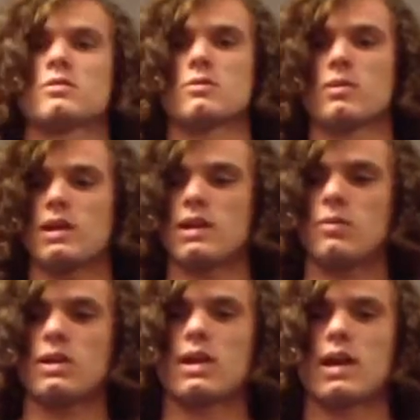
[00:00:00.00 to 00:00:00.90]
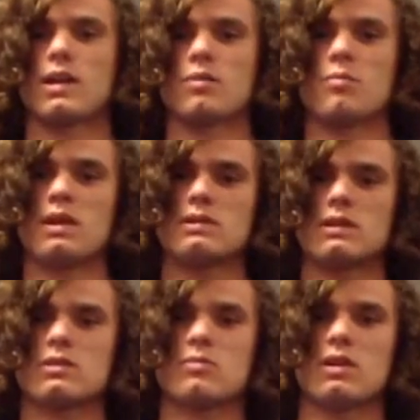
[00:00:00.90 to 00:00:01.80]
So right now we got your
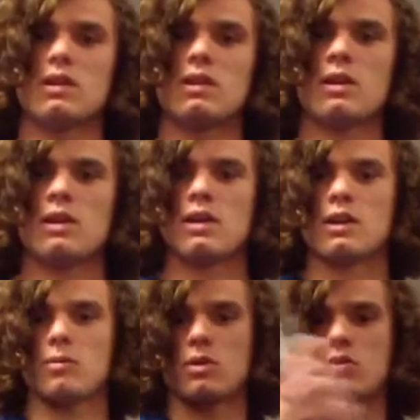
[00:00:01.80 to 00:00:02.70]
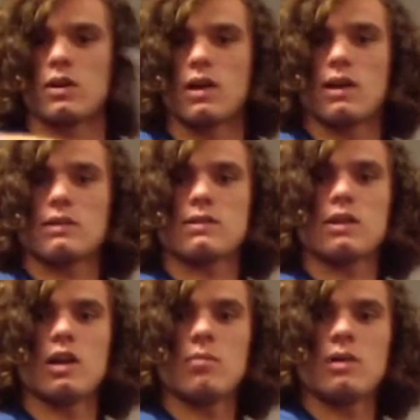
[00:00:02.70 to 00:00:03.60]
basic spin, come
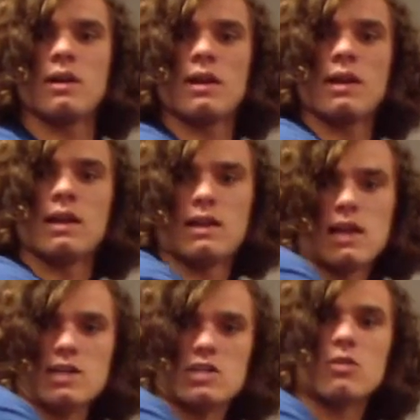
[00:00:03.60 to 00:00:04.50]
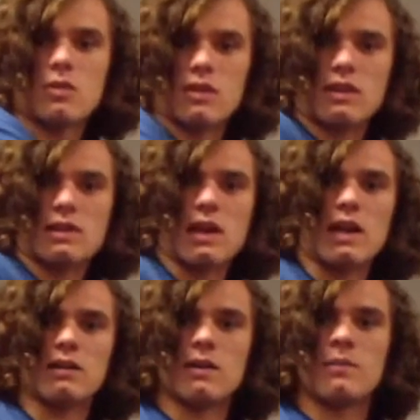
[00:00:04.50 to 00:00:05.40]
across, up, catch it with this
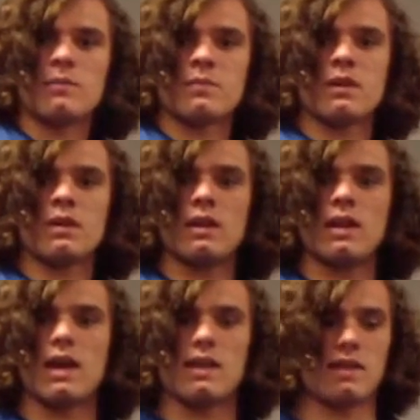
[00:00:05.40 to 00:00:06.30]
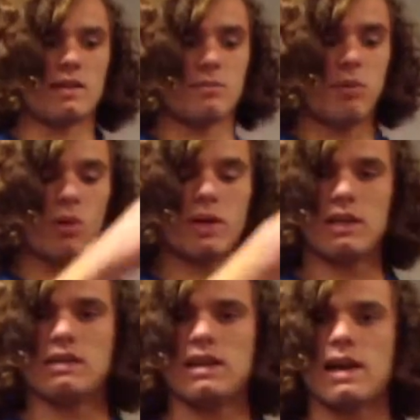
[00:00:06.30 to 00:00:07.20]
hand, and then point
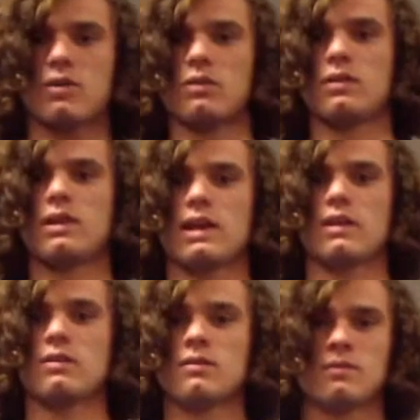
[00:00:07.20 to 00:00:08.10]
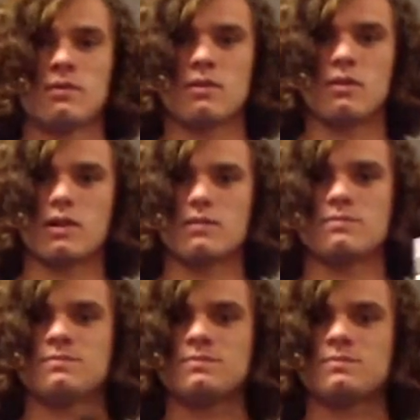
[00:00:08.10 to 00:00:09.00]
it down again. Alright?
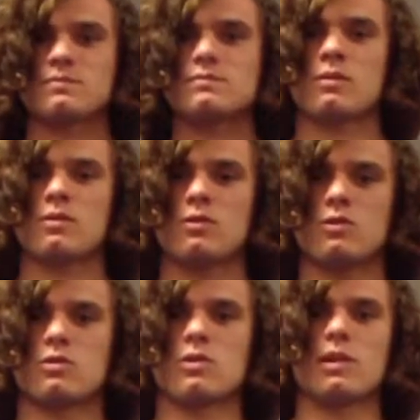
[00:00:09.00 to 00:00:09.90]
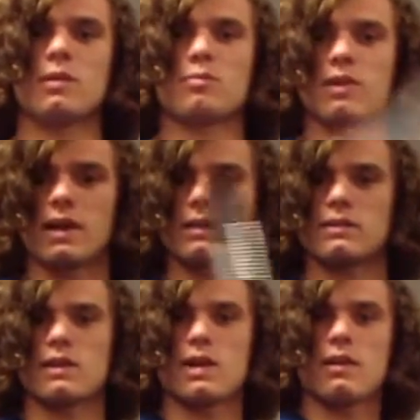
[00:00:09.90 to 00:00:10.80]
You just go ahead and
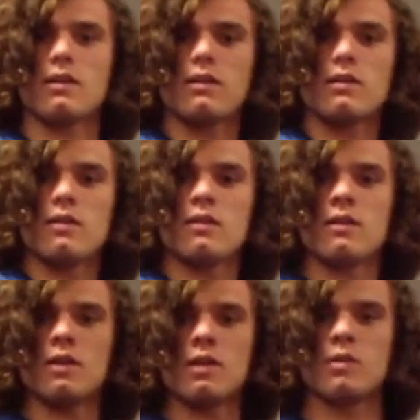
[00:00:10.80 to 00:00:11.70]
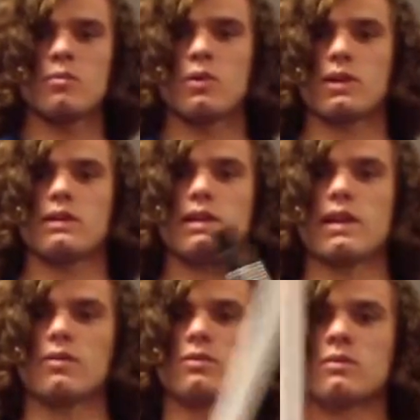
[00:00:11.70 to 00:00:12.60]
practice that, point it
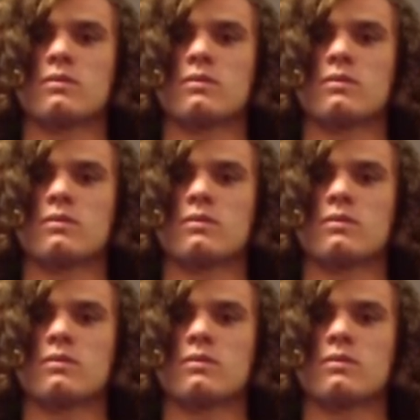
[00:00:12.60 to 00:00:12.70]
down.